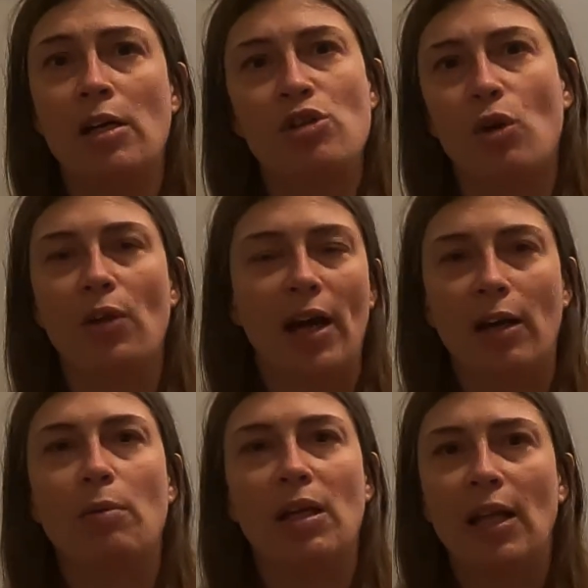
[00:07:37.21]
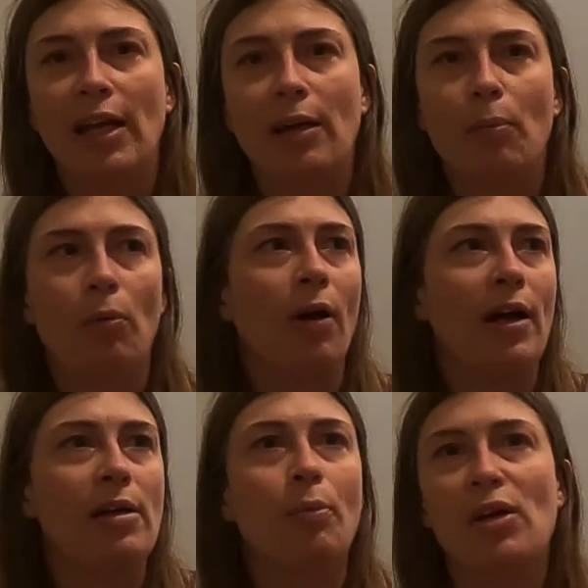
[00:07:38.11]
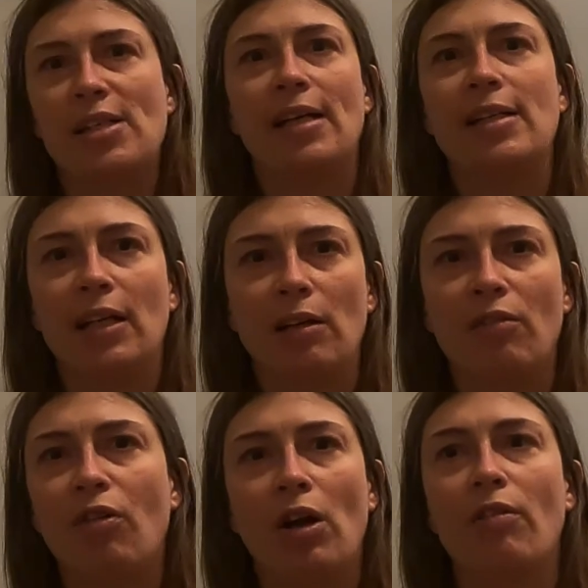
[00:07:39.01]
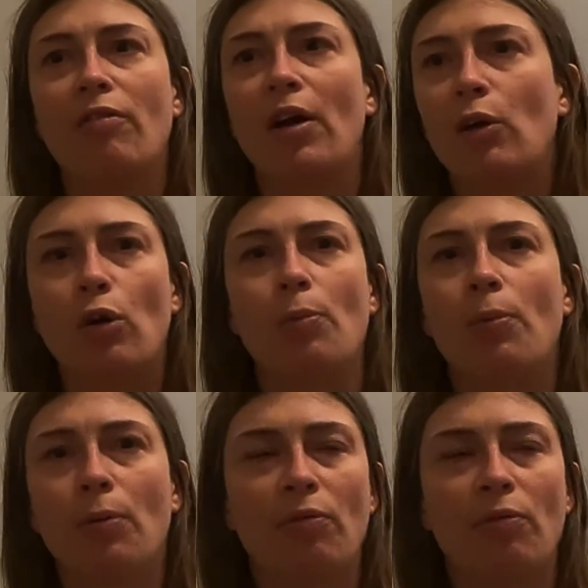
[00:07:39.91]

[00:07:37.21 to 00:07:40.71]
So that could be like presenting in front of a group